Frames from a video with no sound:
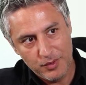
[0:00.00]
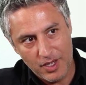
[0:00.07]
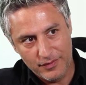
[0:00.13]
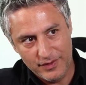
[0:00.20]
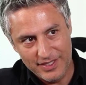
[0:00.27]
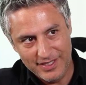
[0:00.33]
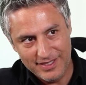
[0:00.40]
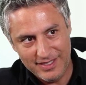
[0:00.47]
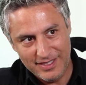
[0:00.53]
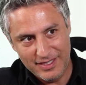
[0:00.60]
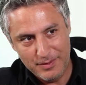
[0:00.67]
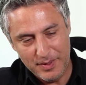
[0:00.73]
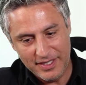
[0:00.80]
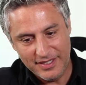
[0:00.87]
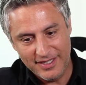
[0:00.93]
The Prophet is
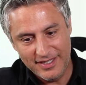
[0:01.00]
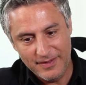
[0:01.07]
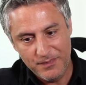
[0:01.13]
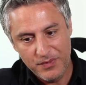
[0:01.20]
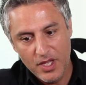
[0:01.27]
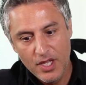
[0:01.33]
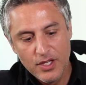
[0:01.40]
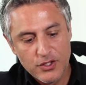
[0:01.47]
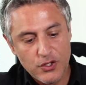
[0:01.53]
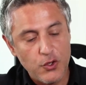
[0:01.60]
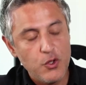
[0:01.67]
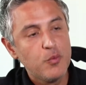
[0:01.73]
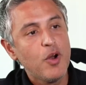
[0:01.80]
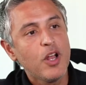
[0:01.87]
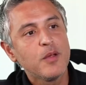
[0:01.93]
depicted. So
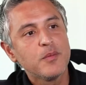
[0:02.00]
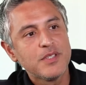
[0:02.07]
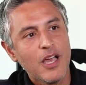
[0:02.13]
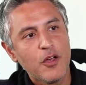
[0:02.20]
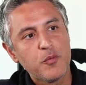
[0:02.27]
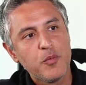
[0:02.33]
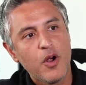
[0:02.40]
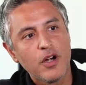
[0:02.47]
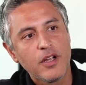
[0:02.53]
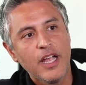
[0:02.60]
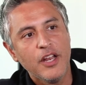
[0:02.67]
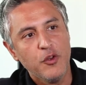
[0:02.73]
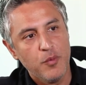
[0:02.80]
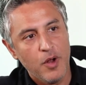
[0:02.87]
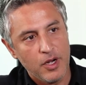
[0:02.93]
you brought up South Park
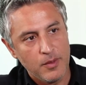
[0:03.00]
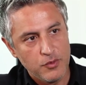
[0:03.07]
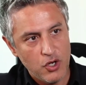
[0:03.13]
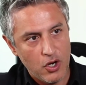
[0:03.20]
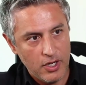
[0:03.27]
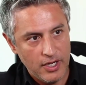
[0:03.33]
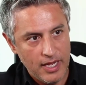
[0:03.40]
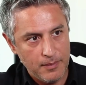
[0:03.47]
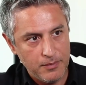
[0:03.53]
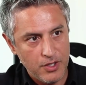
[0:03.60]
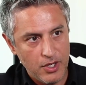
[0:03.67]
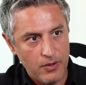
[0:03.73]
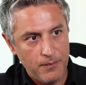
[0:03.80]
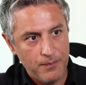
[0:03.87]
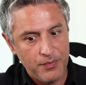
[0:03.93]
and you brought up Charlie
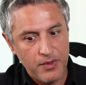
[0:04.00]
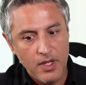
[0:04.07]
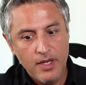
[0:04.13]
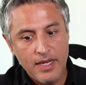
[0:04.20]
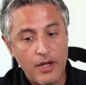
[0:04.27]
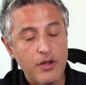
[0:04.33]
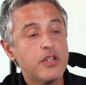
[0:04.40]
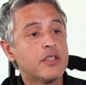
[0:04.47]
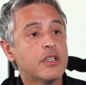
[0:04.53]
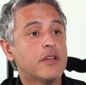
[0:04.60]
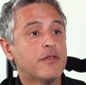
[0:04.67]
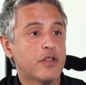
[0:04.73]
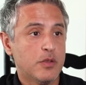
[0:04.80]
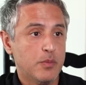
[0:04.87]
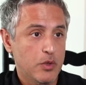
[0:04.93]
Hebdo. Right. Now here's the
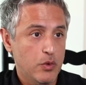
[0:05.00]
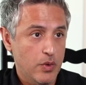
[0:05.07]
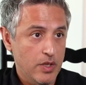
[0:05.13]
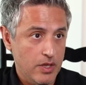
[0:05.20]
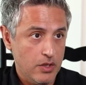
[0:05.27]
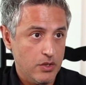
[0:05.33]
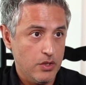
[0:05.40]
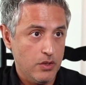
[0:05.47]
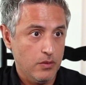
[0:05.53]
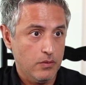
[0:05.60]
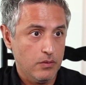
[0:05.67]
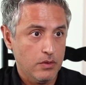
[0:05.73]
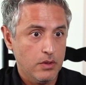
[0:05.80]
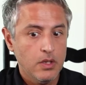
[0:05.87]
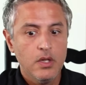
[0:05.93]
difference between the two,
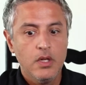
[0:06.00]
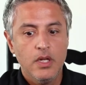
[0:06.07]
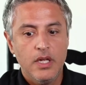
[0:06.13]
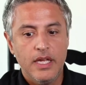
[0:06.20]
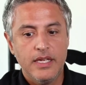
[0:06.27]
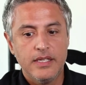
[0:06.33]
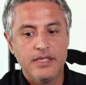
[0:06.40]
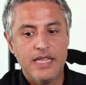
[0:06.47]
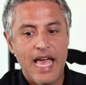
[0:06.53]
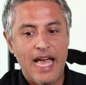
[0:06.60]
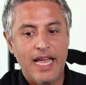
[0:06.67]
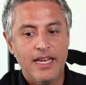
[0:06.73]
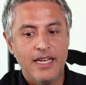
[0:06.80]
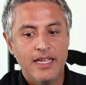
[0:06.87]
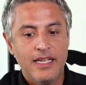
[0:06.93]
is
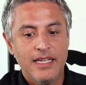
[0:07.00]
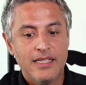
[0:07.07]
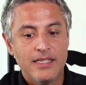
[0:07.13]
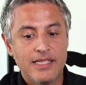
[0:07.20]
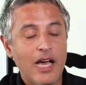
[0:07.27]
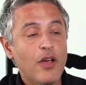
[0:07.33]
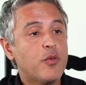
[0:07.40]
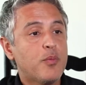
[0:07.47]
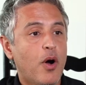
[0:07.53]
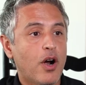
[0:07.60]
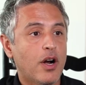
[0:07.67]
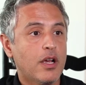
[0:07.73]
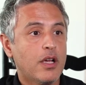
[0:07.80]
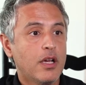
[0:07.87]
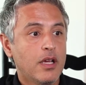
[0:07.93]
that South
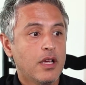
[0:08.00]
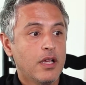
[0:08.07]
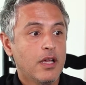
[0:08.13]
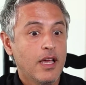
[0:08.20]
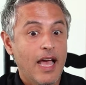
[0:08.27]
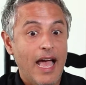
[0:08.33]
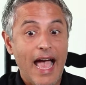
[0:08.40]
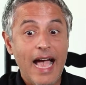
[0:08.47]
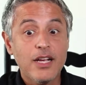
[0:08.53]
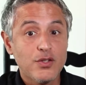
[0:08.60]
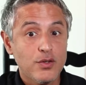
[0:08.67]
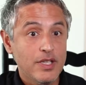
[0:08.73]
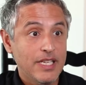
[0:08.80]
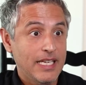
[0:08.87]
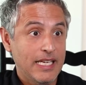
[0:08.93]
Park
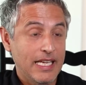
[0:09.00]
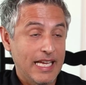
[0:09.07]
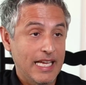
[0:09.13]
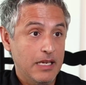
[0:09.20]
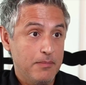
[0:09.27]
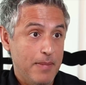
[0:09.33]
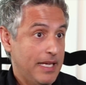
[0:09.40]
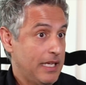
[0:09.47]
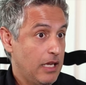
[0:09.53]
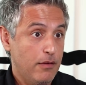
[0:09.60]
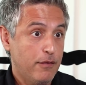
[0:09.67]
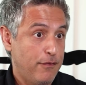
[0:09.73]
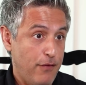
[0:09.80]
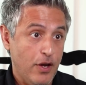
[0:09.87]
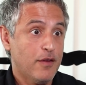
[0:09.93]
actually, in
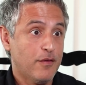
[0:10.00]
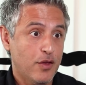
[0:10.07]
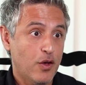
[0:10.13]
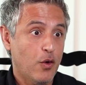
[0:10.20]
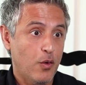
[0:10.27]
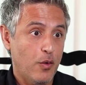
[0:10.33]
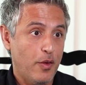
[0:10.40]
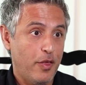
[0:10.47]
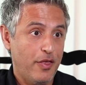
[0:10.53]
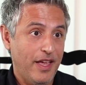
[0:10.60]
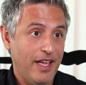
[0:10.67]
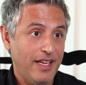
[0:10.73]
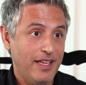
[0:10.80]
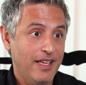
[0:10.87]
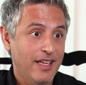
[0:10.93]
making fun of the whole
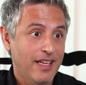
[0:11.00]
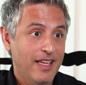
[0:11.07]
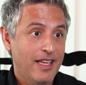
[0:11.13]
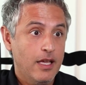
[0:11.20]
thing,